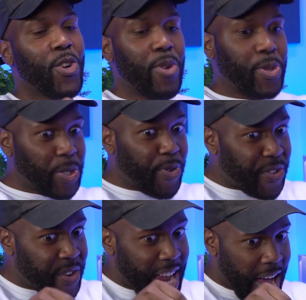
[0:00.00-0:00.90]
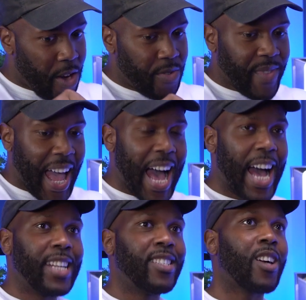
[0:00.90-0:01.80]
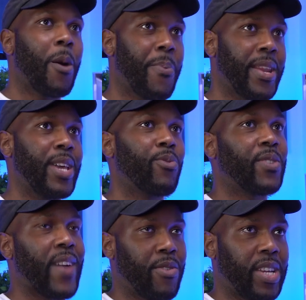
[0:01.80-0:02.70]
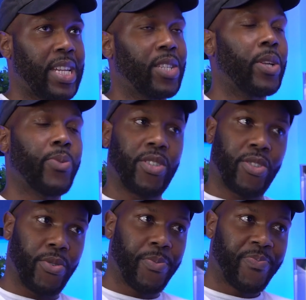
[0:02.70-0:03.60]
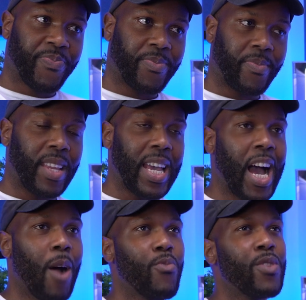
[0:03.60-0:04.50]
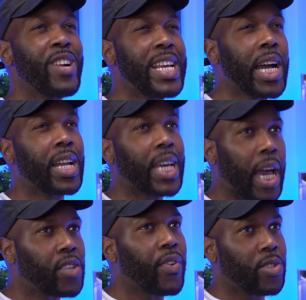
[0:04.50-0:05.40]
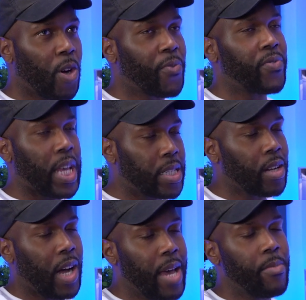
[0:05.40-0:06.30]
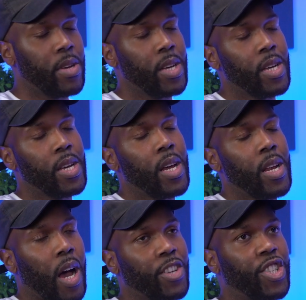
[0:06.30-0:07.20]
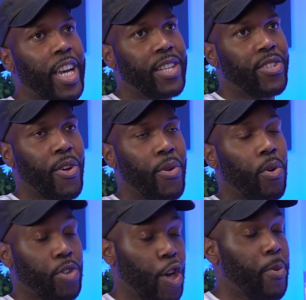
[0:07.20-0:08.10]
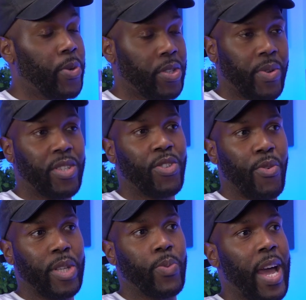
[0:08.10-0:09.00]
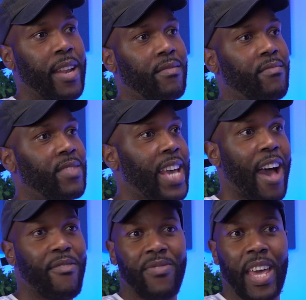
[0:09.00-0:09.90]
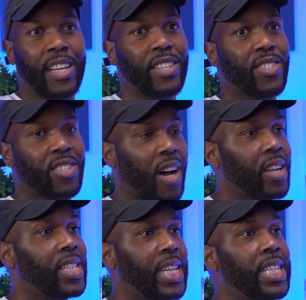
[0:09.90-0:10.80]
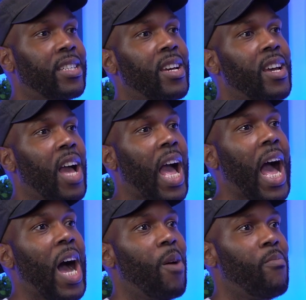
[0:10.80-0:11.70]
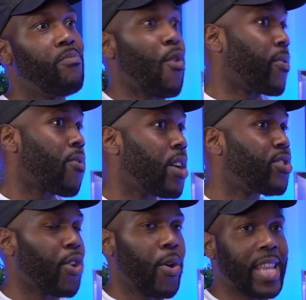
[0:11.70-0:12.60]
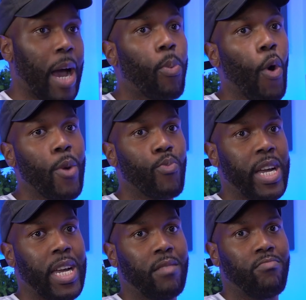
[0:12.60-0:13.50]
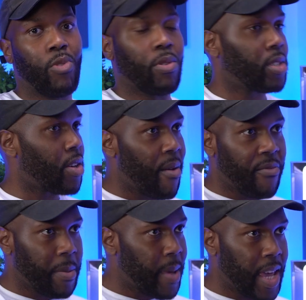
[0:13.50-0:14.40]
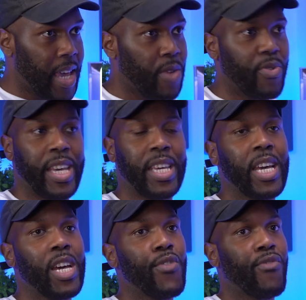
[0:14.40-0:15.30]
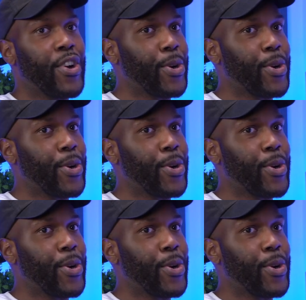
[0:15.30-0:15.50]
so we're in 2023 now, and company was founded in 2022. We really kind of kicked things off this time last year. So October 2022 is when, things started moving for us. So at that point, we launched our MVP. We very